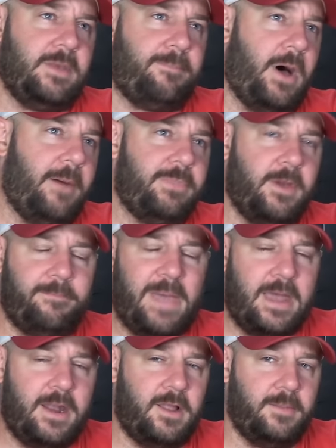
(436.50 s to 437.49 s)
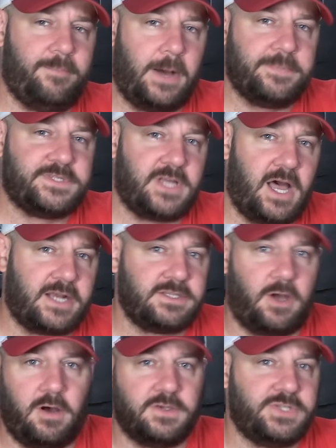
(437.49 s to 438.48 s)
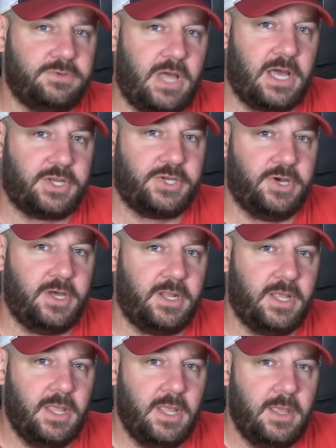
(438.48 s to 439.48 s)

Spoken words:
ban on the bump stocks. Also not good.